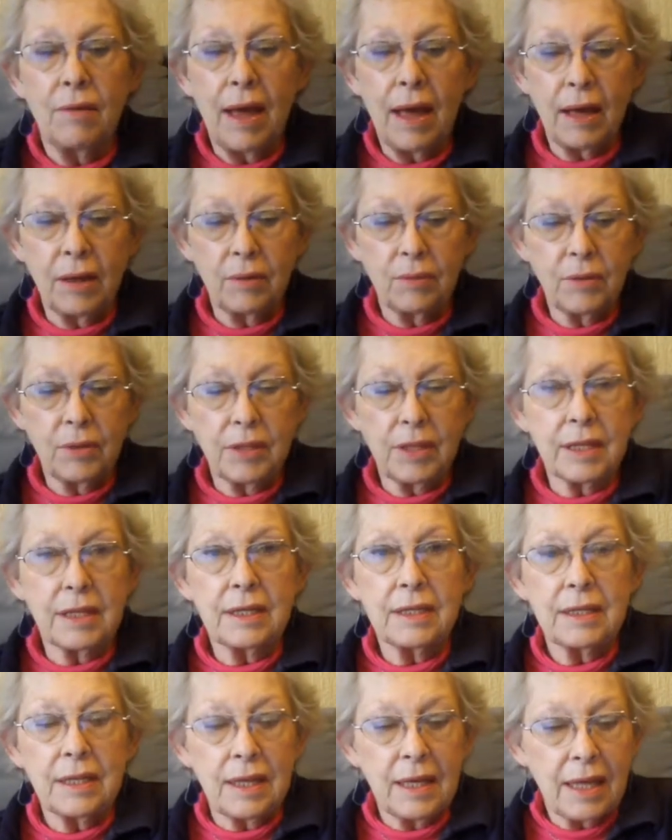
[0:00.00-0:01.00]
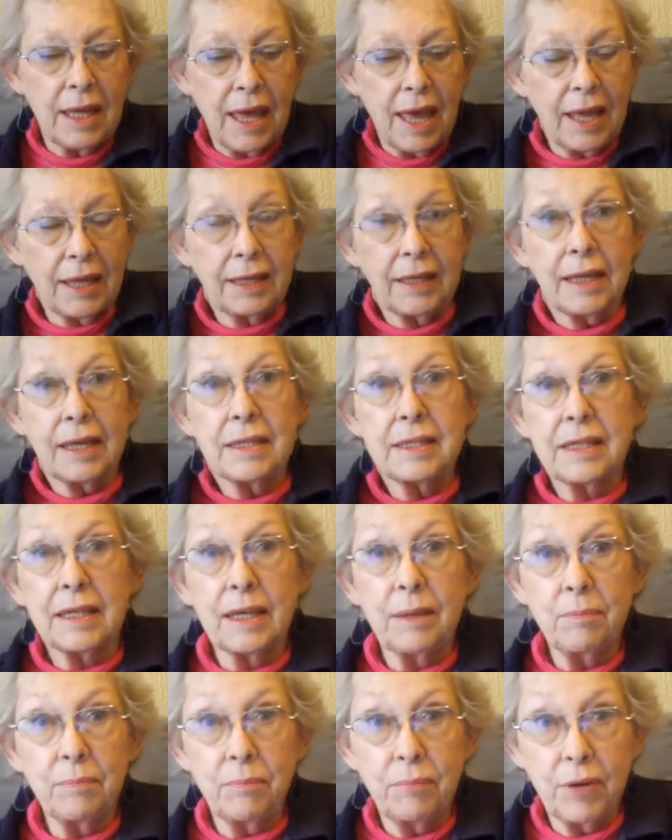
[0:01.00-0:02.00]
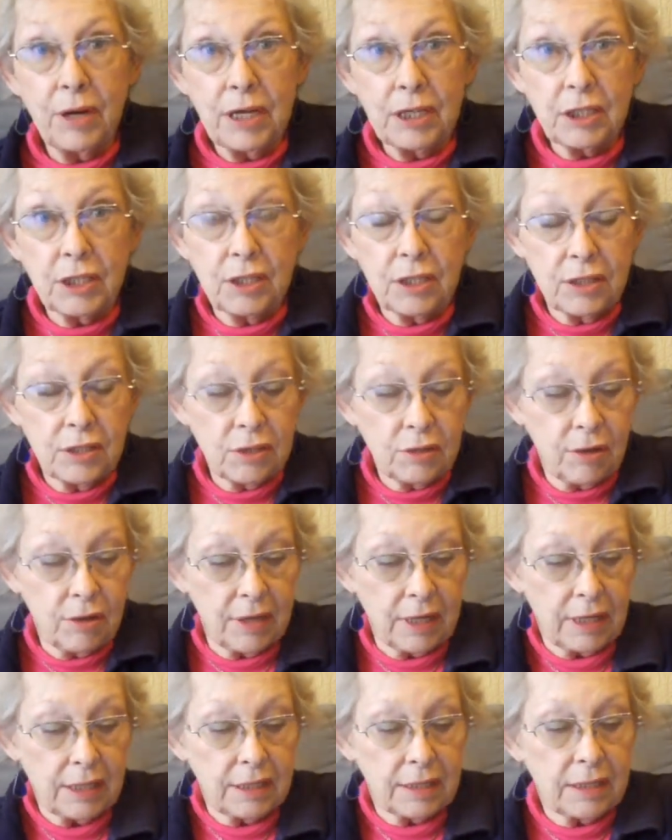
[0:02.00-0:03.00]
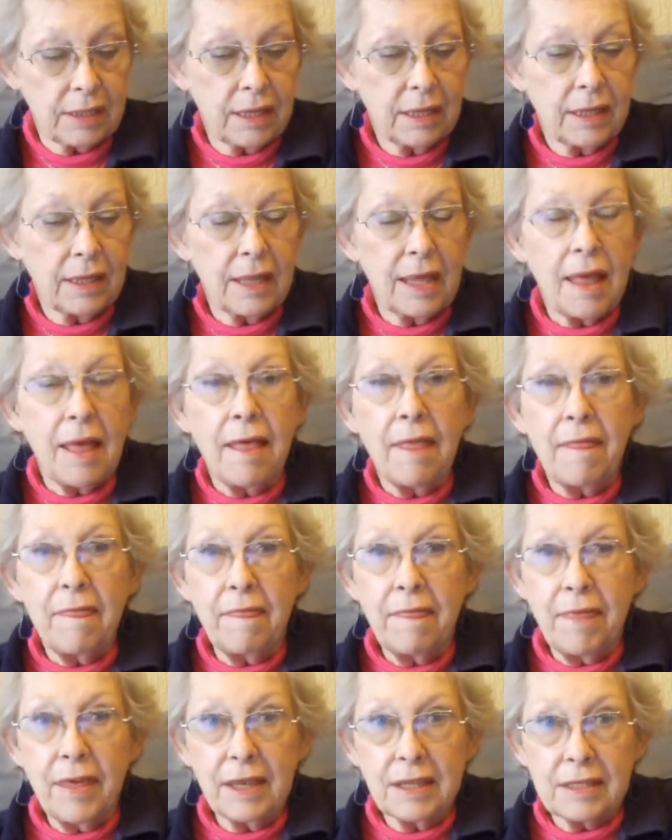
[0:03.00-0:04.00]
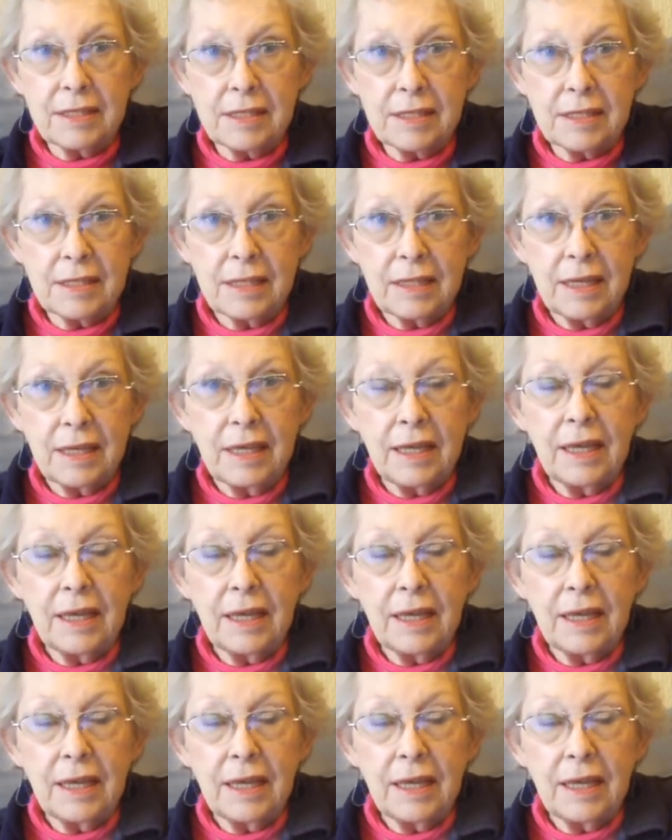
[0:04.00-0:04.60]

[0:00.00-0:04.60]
around with it and getting impressions on it. This